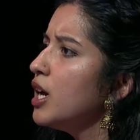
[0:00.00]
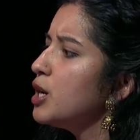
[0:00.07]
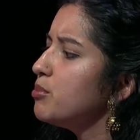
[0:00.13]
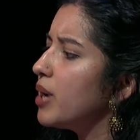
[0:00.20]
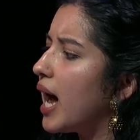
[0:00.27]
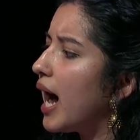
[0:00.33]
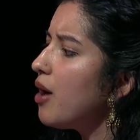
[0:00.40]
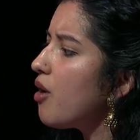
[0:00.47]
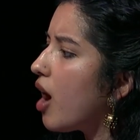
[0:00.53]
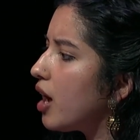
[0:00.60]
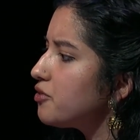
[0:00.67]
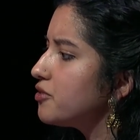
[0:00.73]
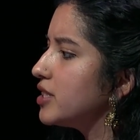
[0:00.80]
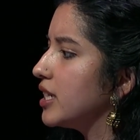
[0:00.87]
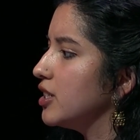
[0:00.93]
But how
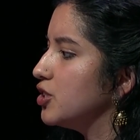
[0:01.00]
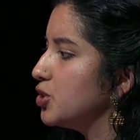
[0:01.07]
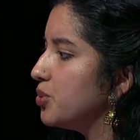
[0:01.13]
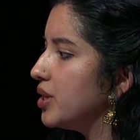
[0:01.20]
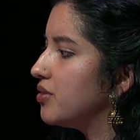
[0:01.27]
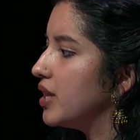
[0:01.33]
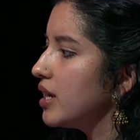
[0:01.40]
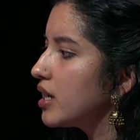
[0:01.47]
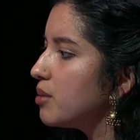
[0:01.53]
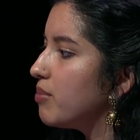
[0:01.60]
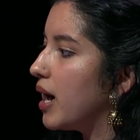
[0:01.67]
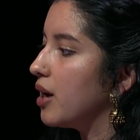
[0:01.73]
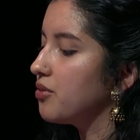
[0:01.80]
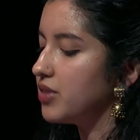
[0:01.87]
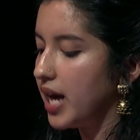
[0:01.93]
often do we think
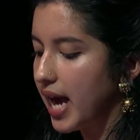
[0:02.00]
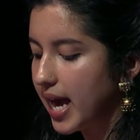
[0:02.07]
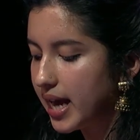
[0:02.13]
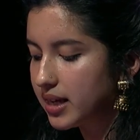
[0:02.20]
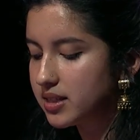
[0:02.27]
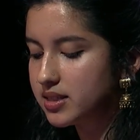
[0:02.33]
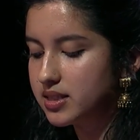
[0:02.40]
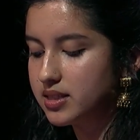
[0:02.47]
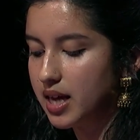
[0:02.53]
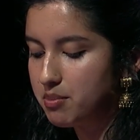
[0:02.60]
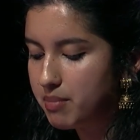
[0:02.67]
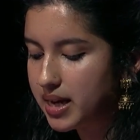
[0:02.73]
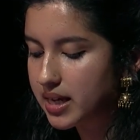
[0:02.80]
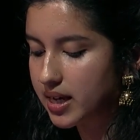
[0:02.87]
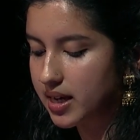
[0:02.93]
about the hands that
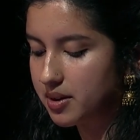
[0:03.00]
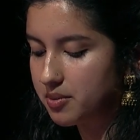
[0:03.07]
make it?